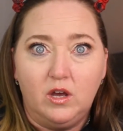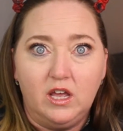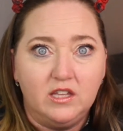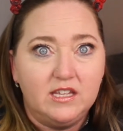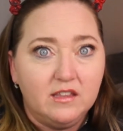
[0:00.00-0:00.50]

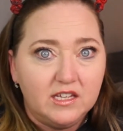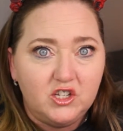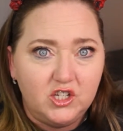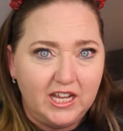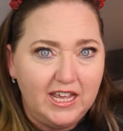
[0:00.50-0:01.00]
Is it
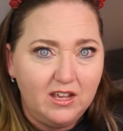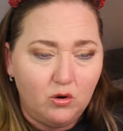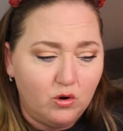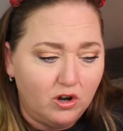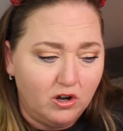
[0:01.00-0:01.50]
legit
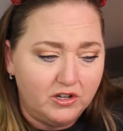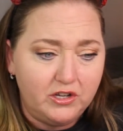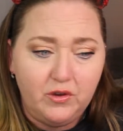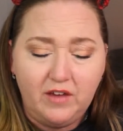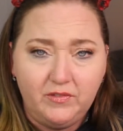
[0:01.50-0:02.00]
or do
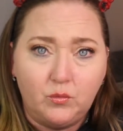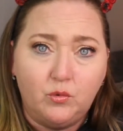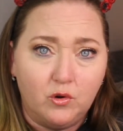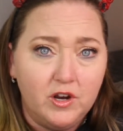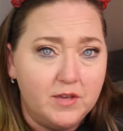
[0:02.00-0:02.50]
you have to
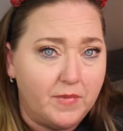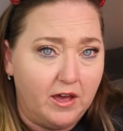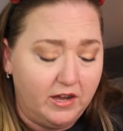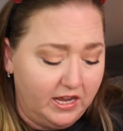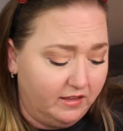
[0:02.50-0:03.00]
worry
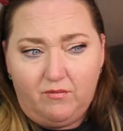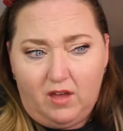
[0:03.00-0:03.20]
about it?